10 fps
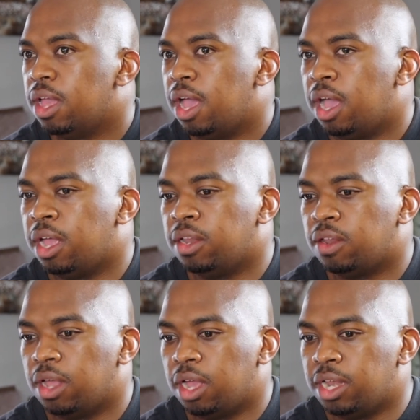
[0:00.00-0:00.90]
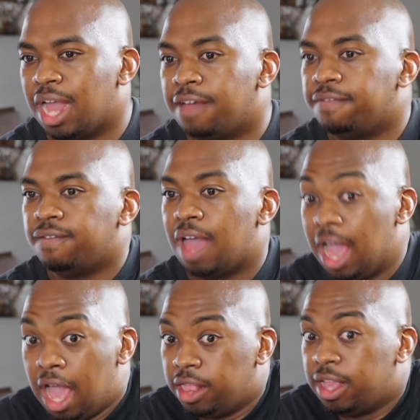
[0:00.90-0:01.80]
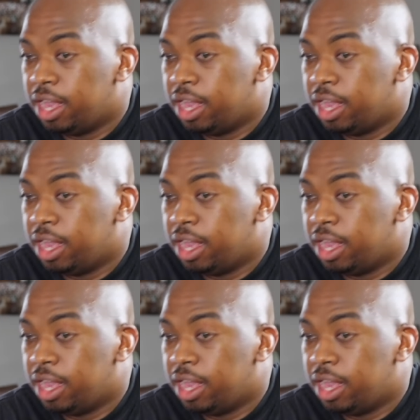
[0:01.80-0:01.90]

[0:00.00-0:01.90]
And there